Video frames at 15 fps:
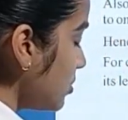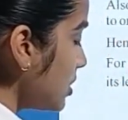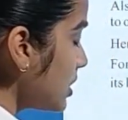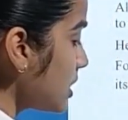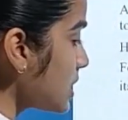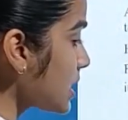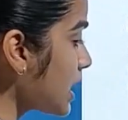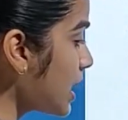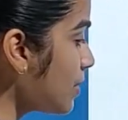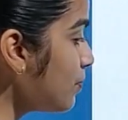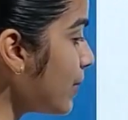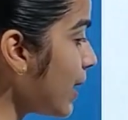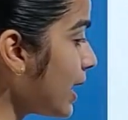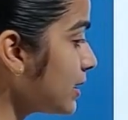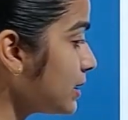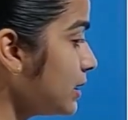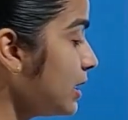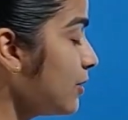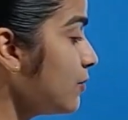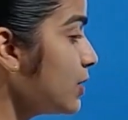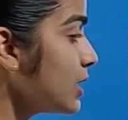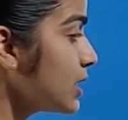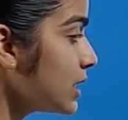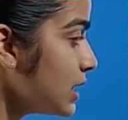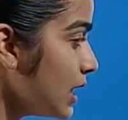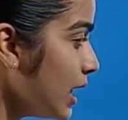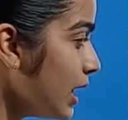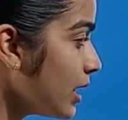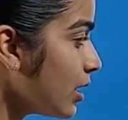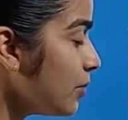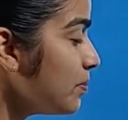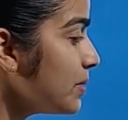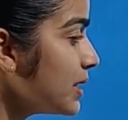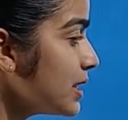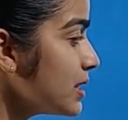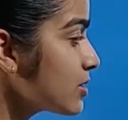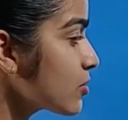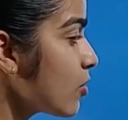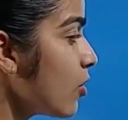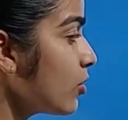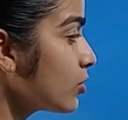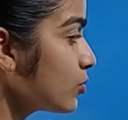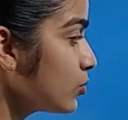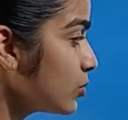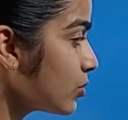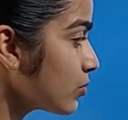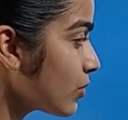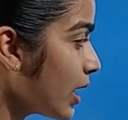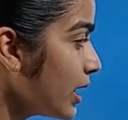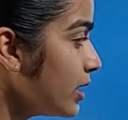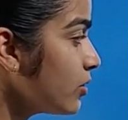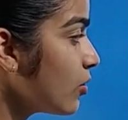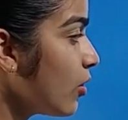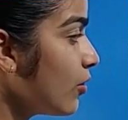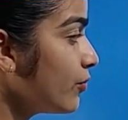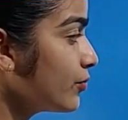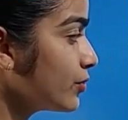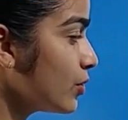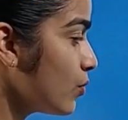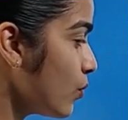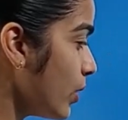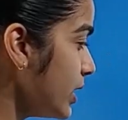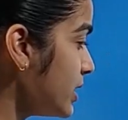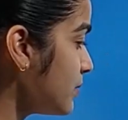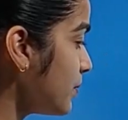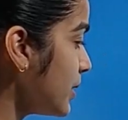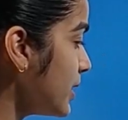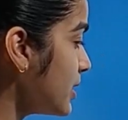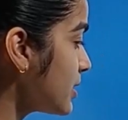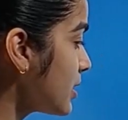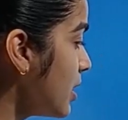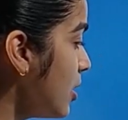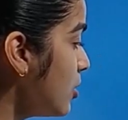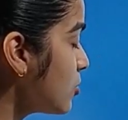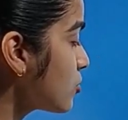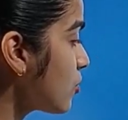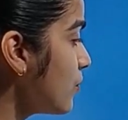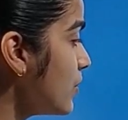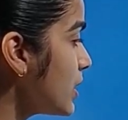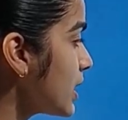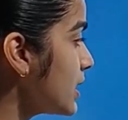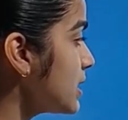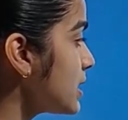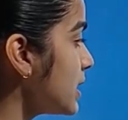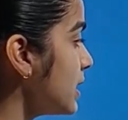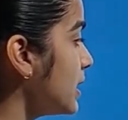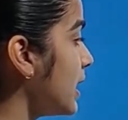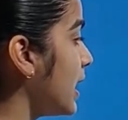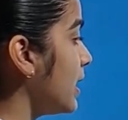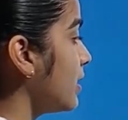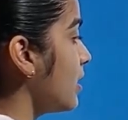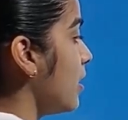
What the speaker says: the same pattern, if we create a place to the right of the ones place, so we can say that